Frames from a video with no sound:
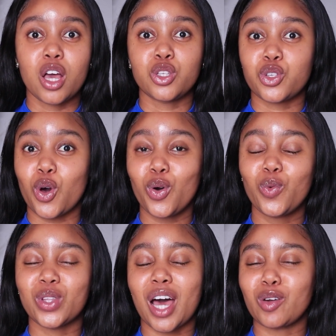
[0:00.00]
So
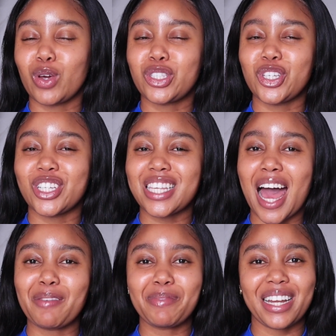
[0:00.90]
without wasting your
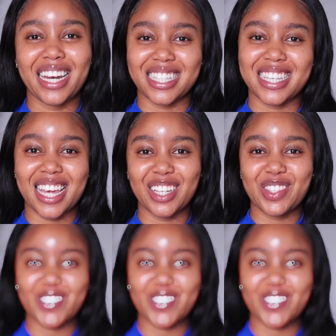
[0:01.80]
time, let's get into it.